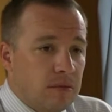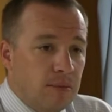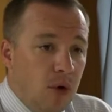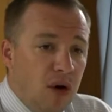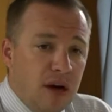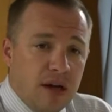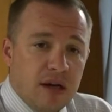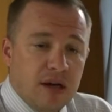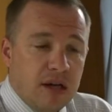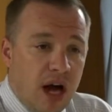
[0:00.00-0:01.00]
Boy,
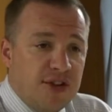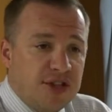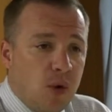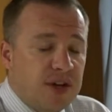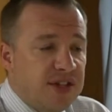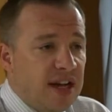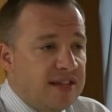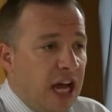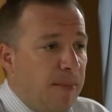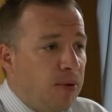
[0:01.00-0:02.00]
God's showing us an
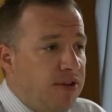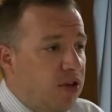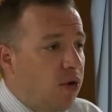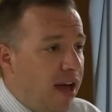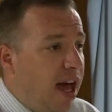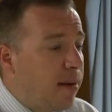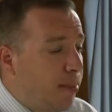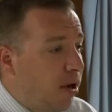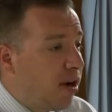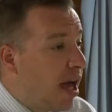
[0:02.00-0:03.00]
example. It's okay to
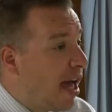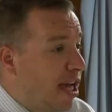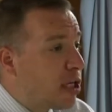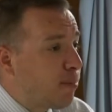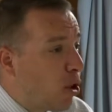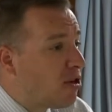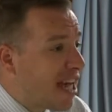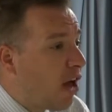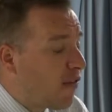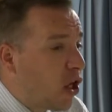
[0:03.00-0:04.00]
purge. He's purged
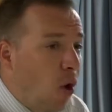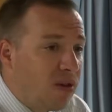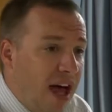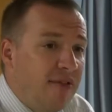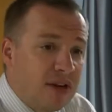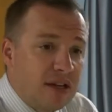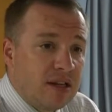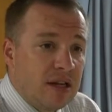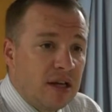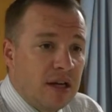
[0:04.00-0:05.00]
out the old leaven.
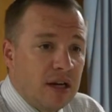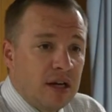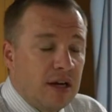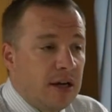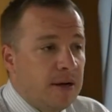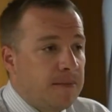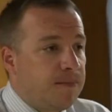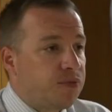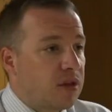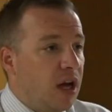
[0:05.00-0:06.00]
Yeah.
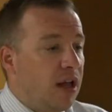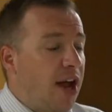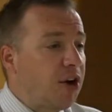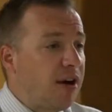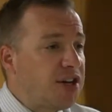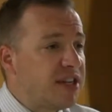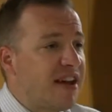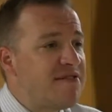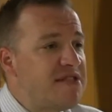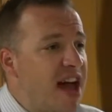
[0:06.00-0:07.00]
A lot of Christians
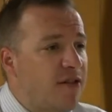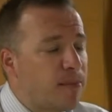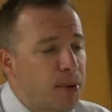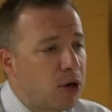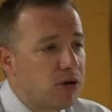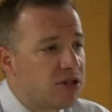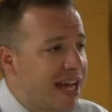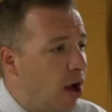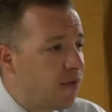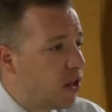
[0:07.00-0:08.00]
have never purged
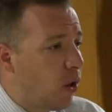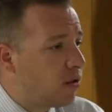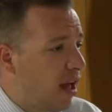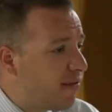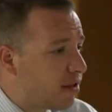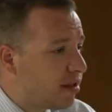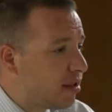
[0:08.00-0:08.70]
out the old leaven.